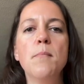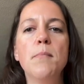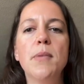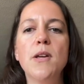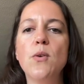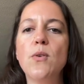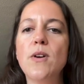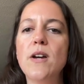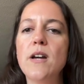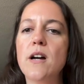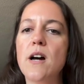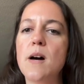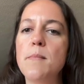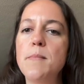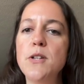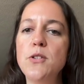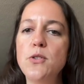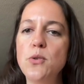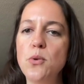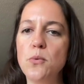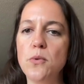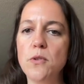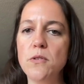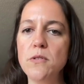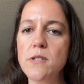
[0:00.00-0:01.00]
But you can come to
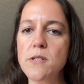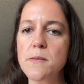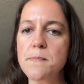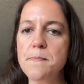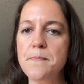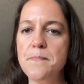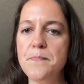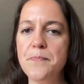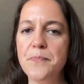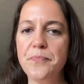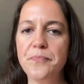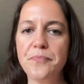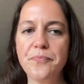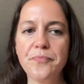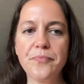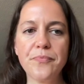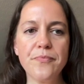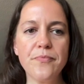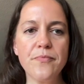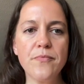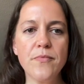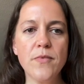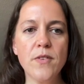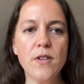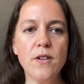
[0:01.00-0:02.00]
Tools,
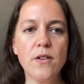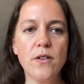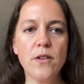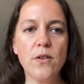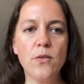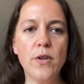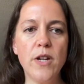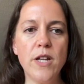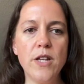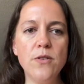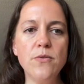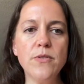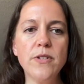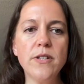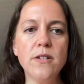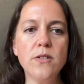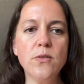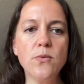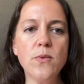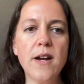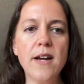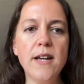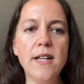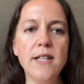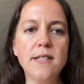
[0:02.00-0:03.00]
go to
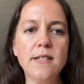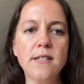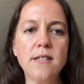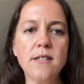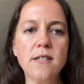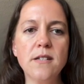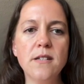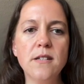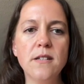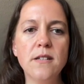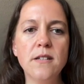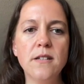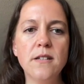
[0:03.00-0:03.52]
Usage Rights,